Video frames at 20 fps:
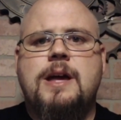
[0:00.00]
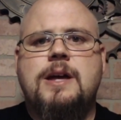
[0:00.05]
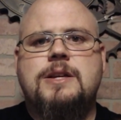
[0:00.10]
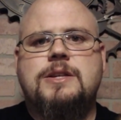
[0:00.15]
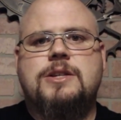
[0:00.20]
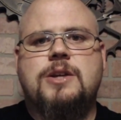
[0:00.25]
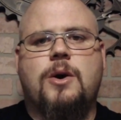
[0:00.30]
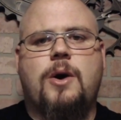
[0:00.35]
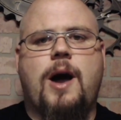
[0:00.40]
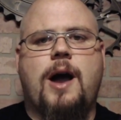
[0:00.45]

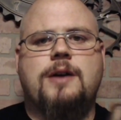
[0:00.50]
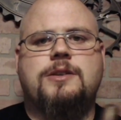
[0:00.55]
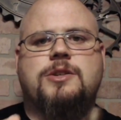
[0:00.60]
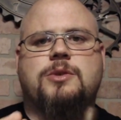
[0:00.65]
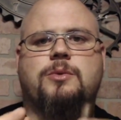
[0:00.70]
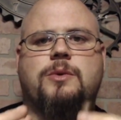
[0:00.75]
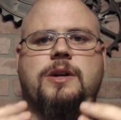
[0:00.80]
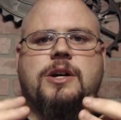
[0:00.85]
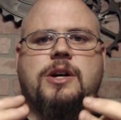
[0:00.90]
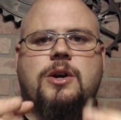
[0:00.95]
So I just
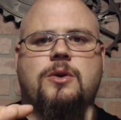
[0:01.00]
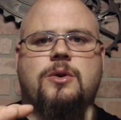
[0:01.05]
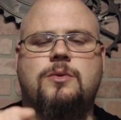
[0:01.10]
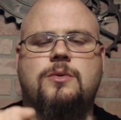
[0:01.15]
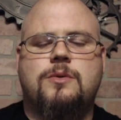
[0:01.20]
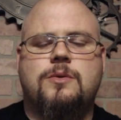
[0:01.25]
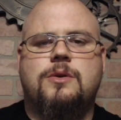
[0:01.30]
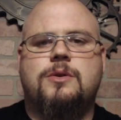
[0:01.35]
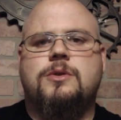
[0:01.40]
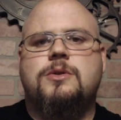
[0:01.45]
want to go
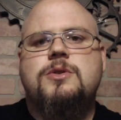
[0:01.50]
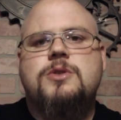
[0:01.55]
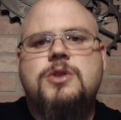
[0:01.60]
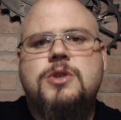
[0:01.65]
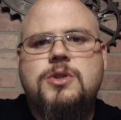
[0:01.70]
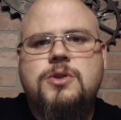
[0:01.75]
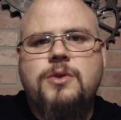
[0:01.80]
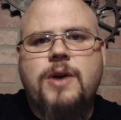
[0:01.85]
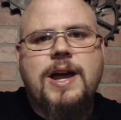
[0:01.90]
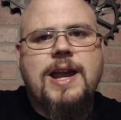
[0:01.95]

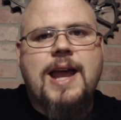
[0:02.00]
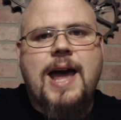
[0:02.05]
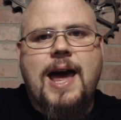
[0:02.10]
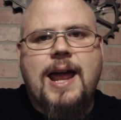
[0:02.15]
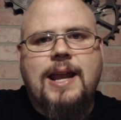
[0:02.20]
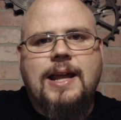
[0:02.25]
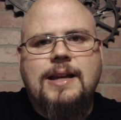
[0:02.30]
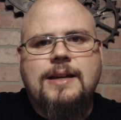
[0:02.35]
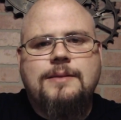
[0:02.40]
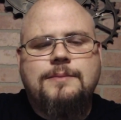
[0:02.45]
straight
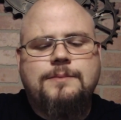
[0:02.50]
at it.